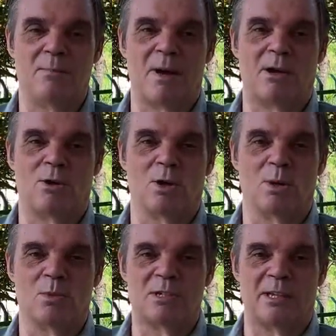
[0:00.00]
and my
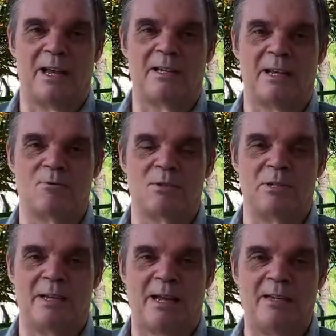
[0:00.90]
goal was to get down
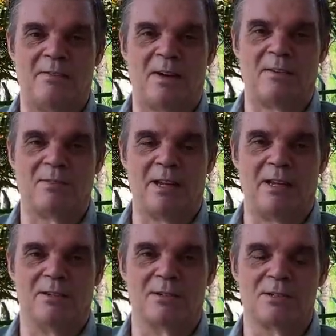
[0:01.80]
to 95
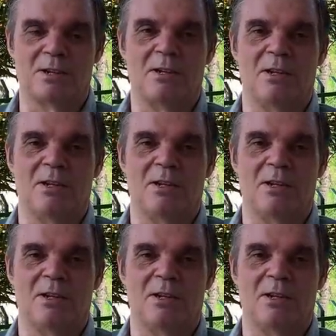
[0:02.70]
kilos.